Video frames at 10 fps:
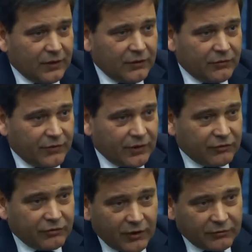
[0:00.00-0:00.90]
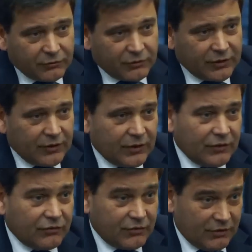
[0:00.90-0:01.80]
over the next 5 or 10
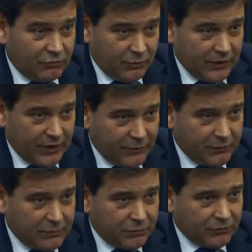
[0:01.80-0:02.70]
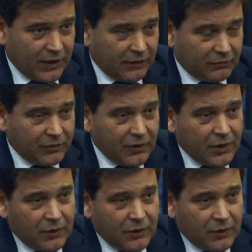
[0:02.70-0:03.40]
years, if we let the people down,